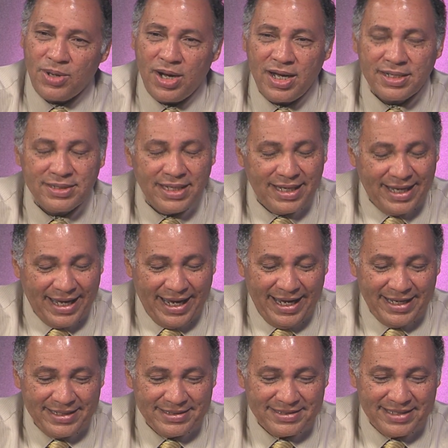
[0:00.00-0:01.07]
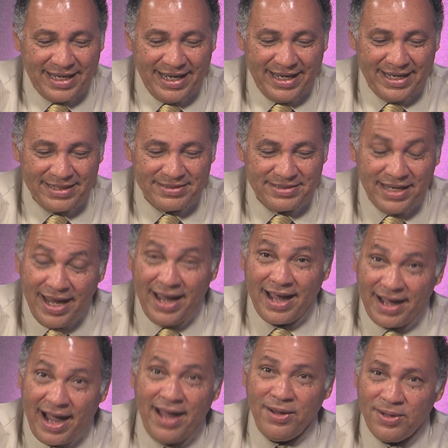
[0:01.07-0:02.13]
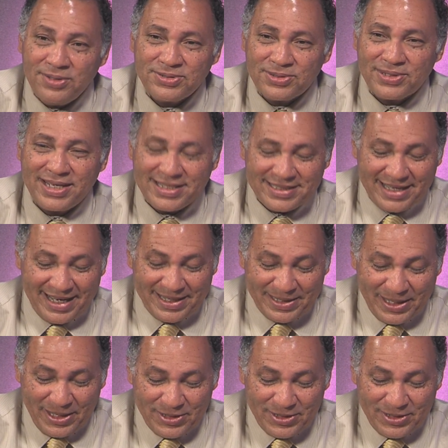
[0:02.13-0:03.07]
on, and yeah, I also like that.